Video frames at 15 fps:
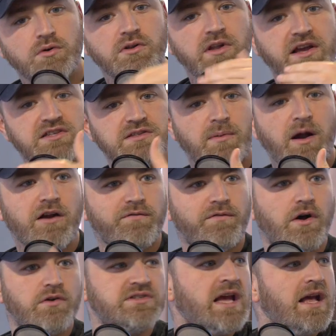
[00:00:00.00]
like
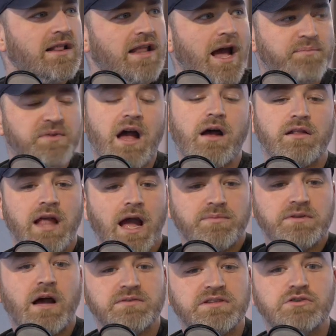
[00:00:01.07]
smartphones. Laptop,
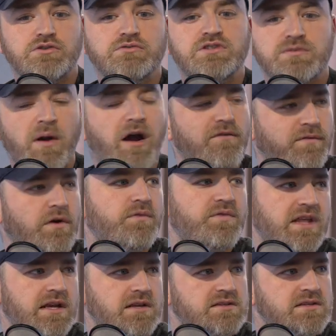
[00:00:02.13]
laptops can do smartphone
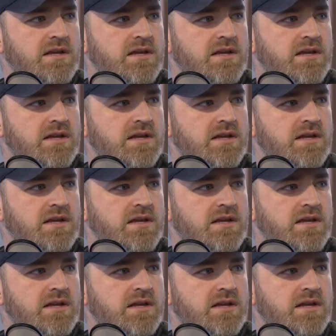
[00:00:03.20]
things,